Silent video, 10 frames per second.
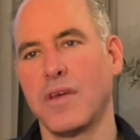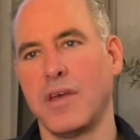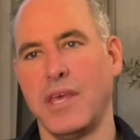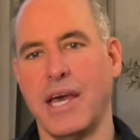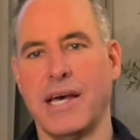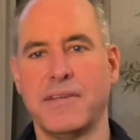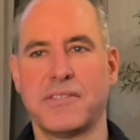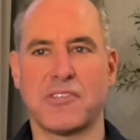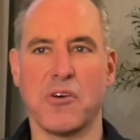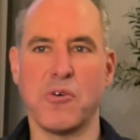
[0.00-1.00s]
Yeah.
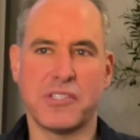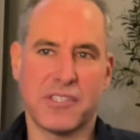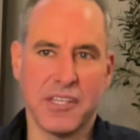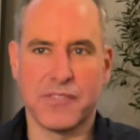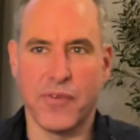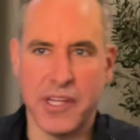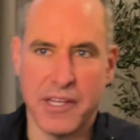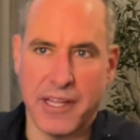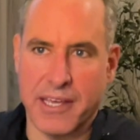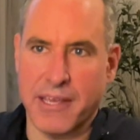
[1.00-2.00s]
So it's funny,
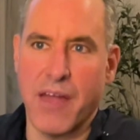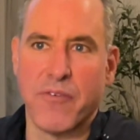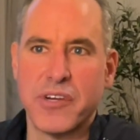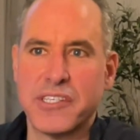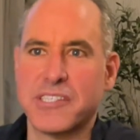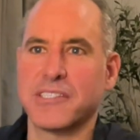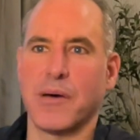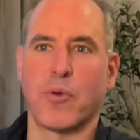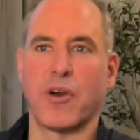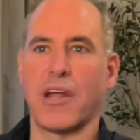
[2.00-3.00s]
like every
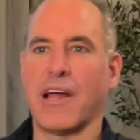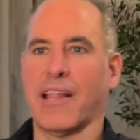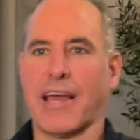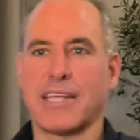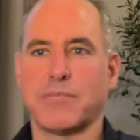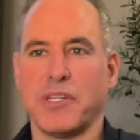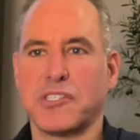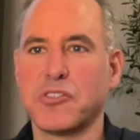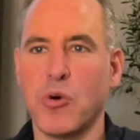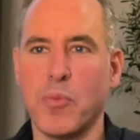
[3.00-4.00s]
summer, like I spent
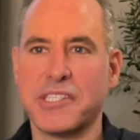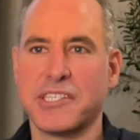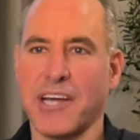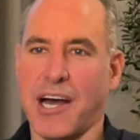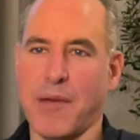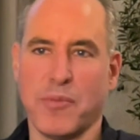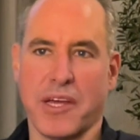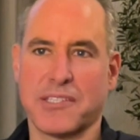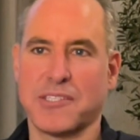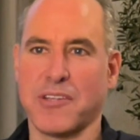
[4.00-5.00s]
so much time
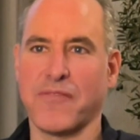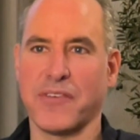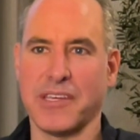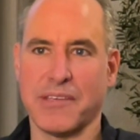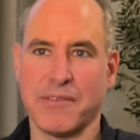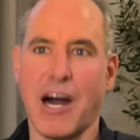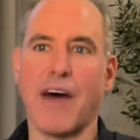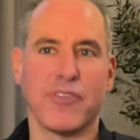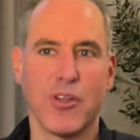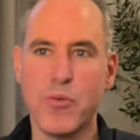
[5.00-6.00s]
like stuffing
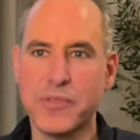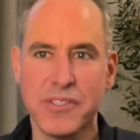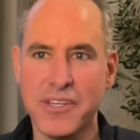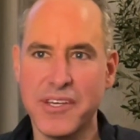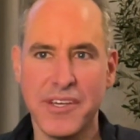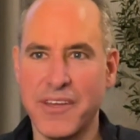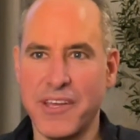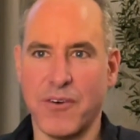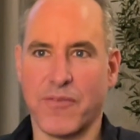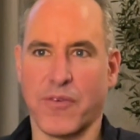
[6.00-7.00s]
envelopes,
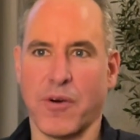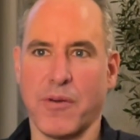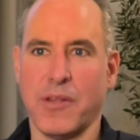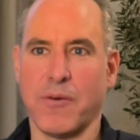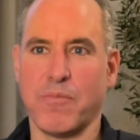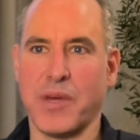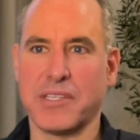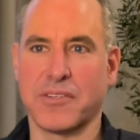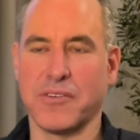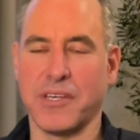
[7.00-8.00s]
for,
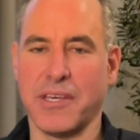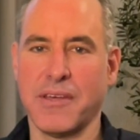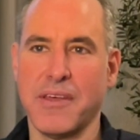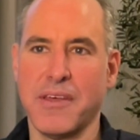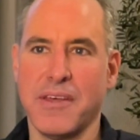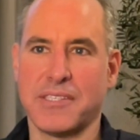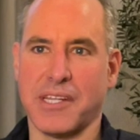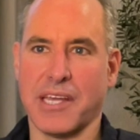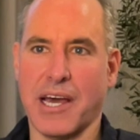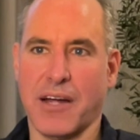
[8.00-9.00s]
basically
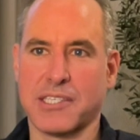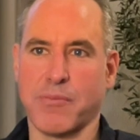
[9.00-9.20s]
sending out,